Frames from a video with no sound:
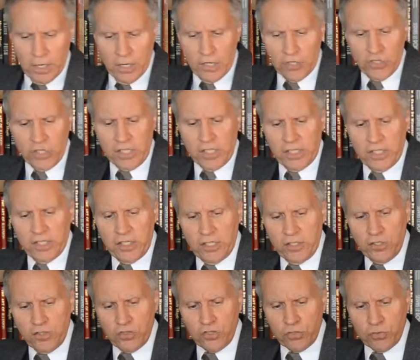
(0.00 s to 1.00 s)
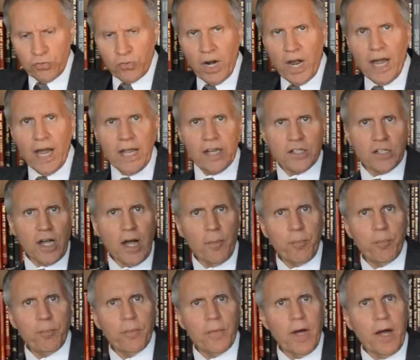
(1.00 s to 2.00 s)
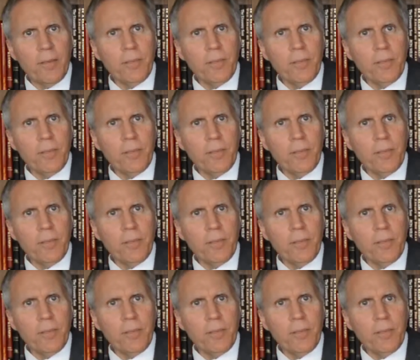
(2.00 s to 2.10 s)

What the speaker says: and she continues to rise up.